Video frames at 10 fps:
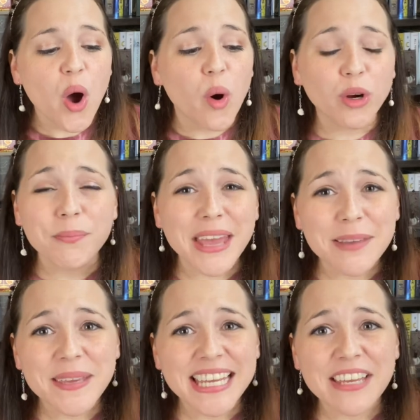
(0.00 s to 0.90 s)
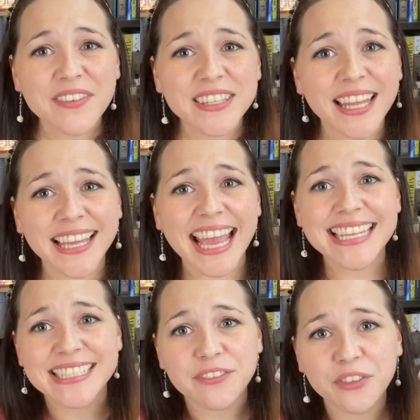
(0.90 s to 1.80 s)
or maybe even like a
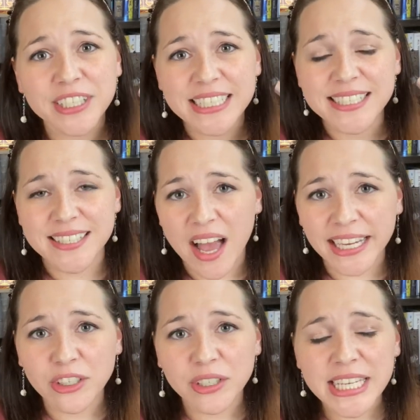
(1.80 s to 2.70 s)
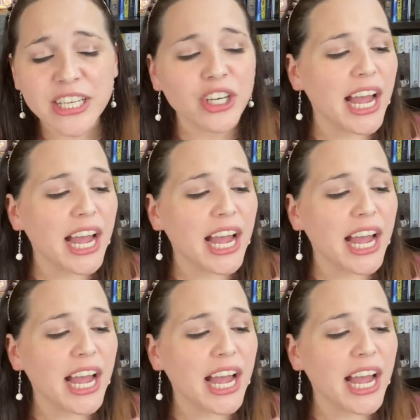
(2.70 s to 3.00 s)
different design on here.